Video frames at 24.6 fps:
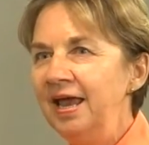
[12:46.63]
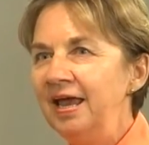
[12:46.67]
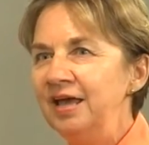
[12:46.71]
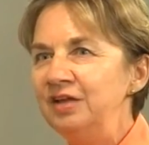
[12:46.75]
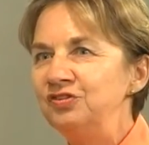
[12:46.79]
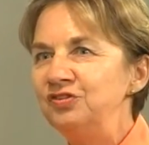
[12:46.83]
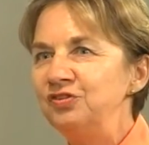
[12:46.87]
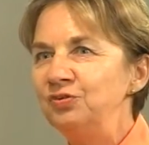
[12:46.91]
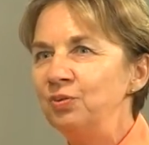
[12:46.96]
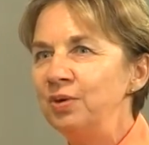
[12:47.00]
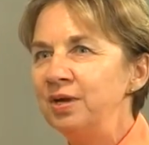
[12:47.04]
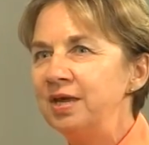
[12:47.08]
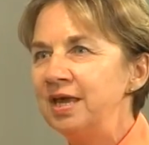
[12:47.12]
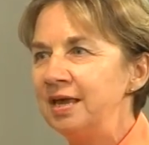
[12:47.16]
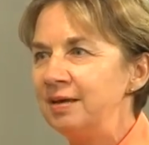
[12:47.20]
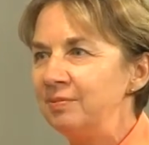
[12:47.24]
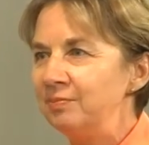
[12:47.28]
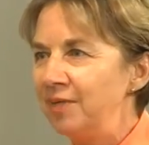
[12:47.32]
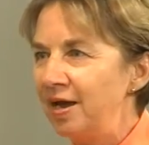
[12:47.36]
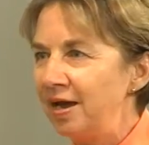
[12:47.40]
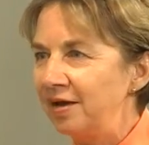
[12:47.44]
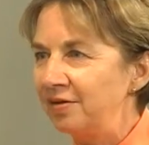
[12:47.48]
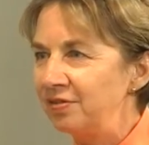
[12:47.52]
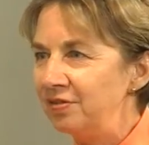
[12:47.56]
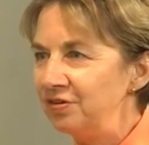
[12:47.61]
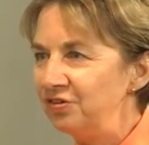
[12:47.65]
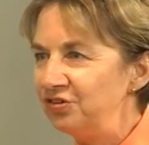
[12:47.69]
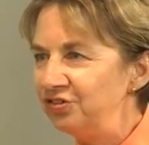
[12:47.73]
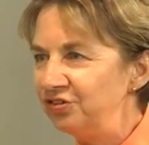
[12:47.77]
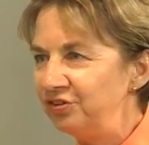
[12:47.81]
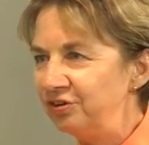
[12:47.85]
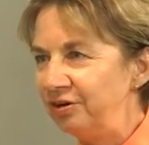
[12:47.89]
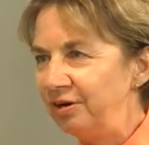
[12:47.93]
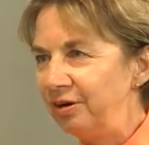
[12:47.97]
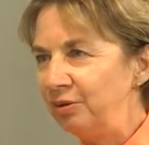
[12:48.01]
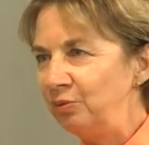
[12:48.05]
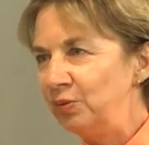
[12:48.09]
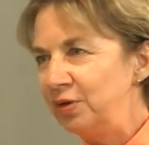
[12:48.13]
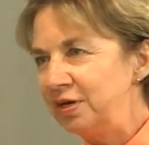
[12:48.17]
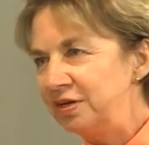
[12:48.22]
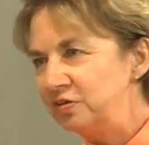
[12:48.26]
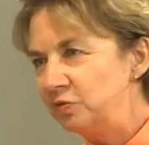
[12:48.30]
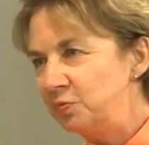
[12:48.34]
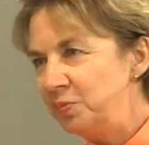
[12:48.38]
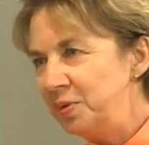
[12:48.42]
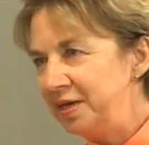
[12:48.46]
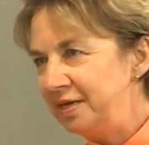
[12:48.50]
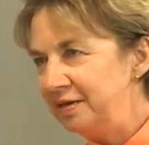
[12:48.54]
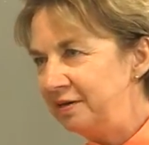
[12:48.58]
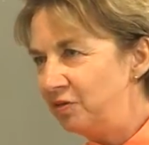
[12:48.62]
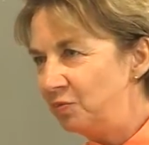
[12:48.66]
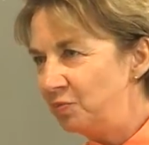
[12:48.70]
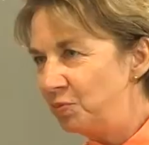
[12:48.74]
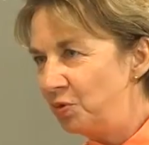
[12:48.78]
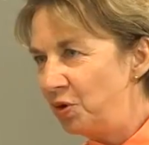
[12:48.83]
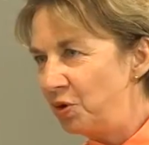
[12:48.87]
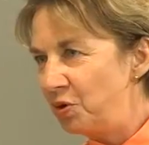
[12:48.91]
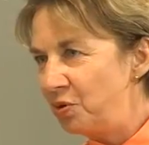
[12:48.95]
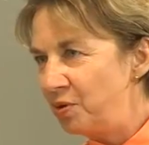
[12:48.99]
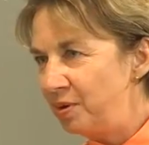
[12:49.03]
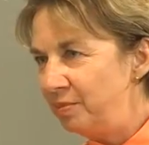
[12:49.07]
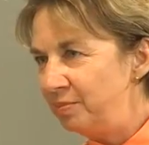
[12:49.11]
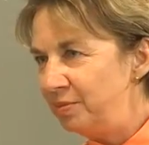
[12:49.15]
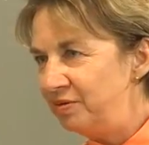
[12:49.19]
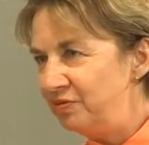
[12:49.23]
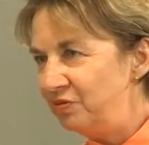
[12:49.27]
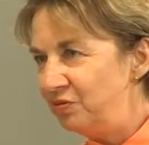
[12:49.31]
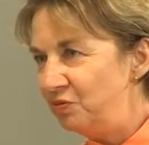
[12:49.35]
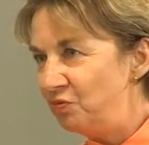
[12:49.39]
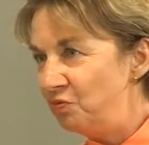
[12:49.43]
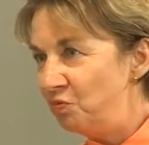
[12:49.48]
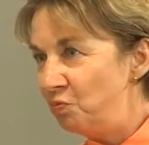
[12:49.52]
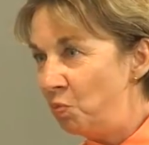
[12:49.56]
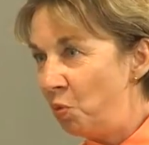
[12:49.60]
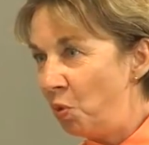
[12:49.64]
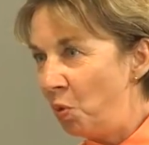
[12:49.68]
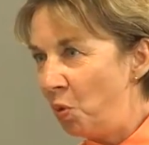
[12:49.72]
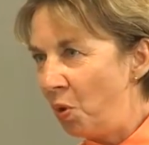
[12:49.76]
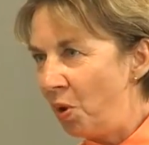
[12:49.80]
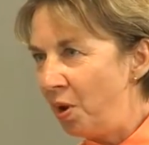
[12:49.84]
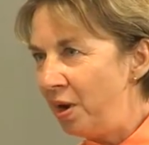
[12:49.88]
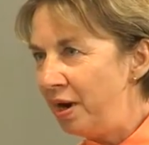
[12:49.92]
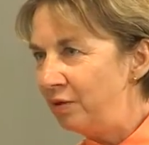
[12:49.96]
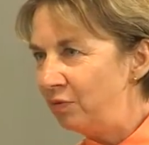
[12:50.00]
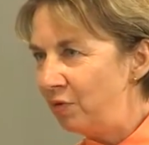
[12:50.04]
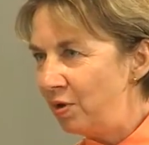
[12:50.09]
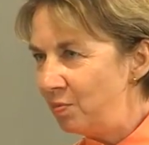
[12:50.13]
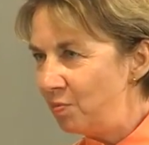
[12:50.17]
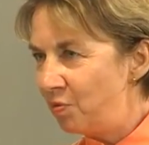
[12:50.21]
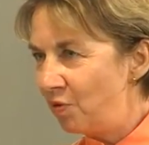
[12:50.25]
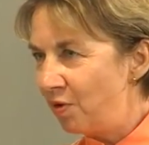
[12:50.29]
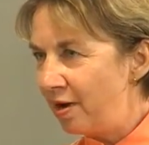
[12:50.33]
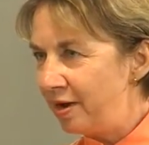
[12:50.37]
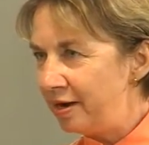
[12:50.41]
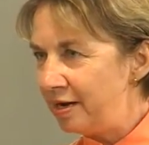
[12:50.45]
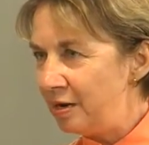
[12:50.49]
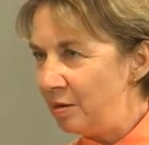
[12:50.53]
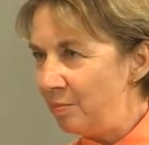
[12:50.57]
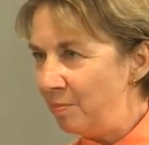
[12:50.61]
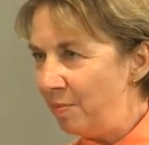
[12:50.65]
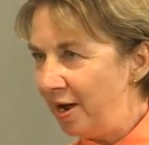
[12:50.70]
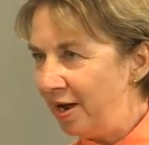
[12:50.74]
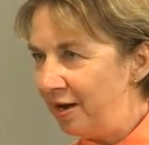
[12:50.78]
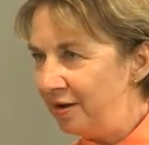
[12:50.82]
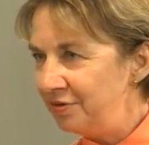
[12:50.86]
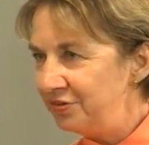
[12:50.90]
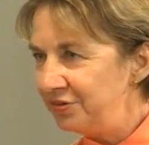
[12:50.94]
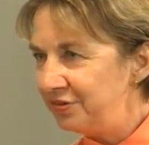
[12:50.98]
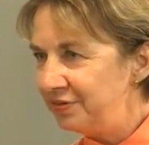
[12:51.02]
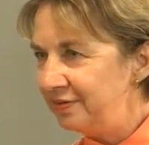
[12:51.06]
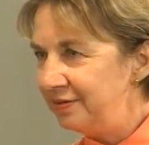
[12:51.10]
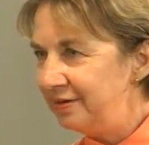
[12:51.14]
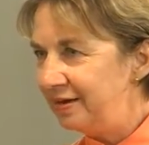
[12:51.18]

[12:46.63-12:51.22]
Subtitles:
And so we came back this year and we expanded the program even more, and we brought in Mouse.